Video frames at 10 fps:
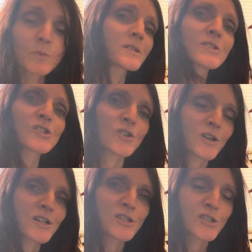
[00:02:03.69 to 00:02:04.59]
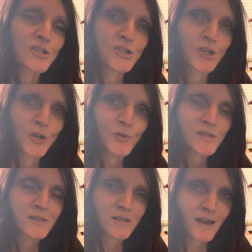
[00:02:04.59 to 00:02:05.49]
What is starting to show
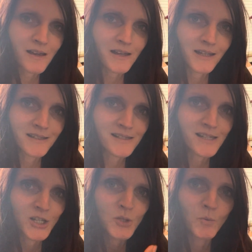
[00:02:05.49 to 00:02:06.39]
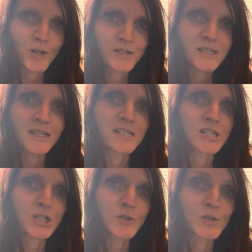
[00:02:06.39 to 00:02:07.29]
signs that you want to
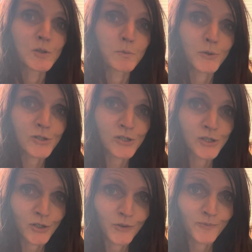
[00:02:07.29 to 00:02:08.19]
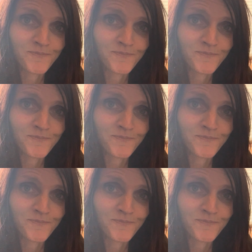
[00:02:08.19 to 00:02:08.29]
continue to pursue?